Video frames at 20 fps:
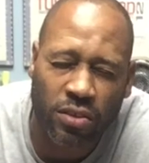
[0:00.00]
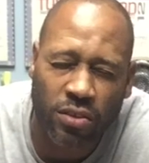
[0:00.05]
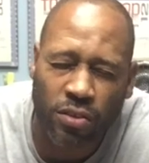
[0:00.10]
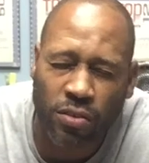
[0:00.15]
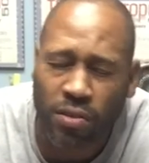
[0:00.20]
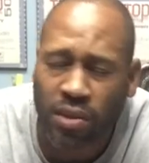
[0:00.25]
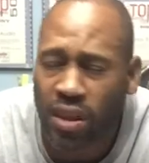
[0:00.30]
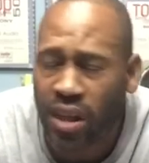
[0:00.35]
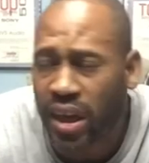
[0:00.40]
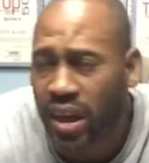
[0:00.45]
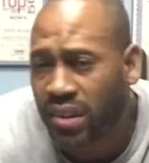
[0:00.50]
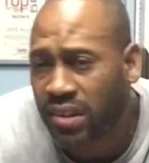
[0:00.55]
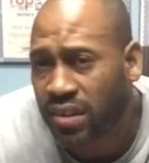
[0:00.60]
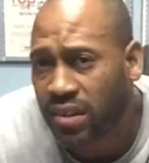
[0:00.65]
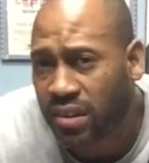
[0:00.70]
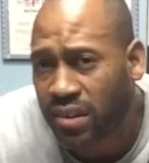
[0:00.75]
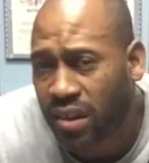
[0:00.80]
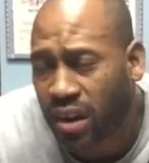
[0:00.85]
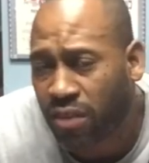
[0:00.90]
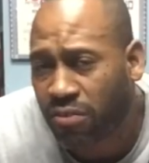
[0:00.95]
two
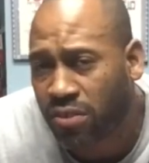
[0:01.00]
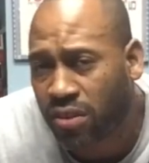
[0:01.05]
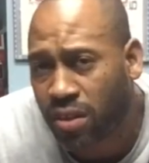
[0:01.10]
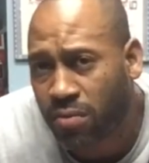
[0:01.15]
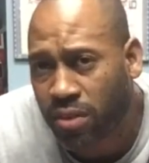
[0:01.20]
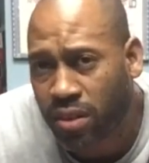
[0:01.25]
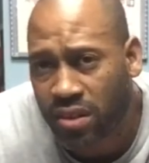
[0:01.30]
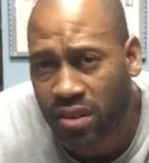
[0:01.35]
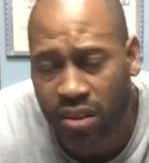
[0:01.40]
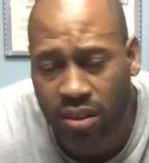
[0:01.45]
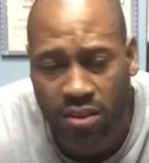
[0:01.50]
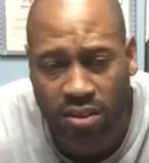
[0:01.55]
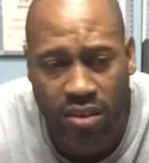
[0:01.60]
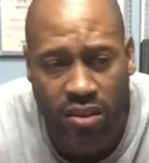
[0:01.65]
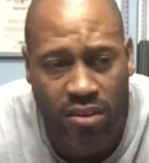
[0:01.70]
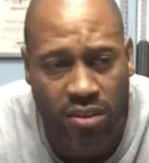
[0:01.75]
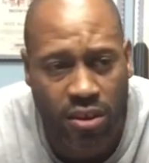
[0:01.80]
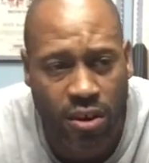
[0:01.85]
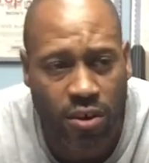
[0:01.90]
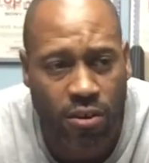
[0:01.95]
classes that I was able to teach
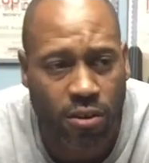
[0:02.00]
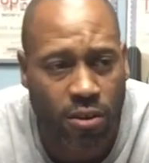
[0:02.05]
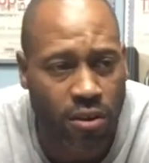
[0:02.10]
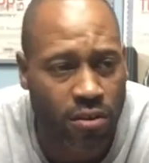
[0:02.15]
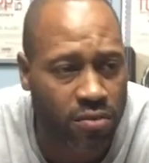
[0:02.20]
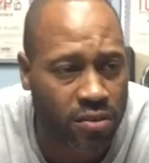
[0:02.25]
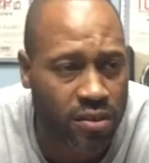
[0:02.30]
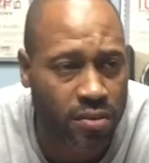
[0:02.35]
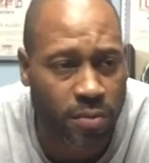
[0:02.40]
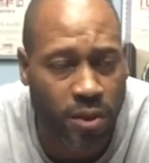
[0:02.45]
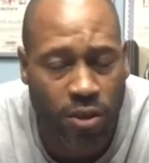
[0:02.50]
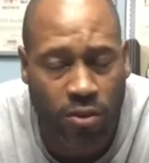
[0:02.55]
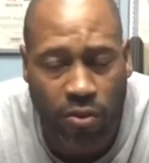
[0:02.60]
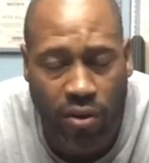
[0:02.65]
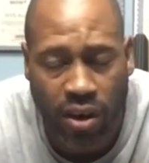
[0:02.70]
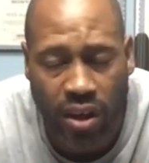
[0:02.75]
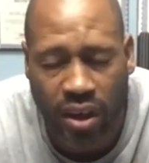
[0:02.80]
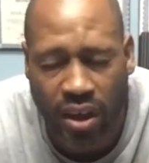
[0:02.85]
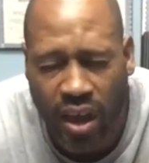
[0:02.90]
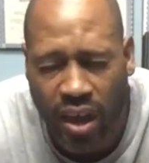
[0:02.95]
this year, along with some other
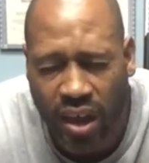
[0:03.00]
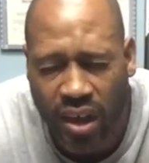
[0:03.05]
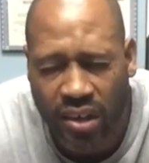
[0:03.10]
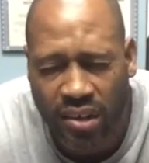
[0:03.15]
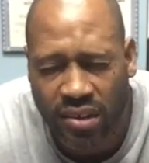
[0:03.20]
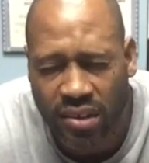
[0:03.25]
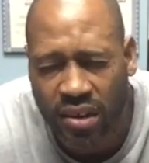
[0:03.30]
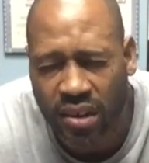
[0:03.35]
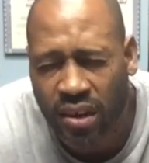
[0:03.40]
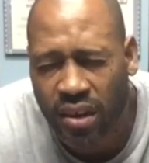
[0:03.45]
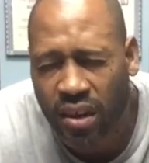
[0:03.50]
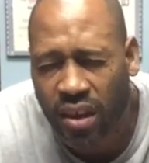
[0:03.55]
great guys.